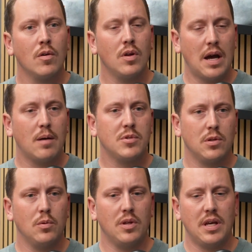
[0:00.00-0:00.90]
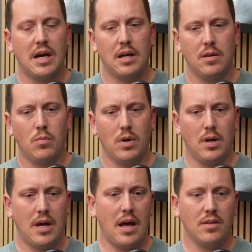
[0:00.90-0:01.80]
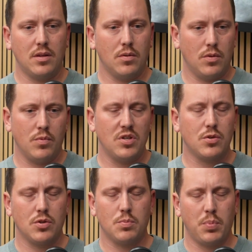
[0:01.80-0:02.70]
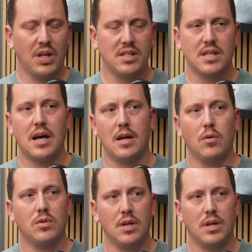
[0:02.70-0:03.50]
Absolutely, yeah. And the research plays that out,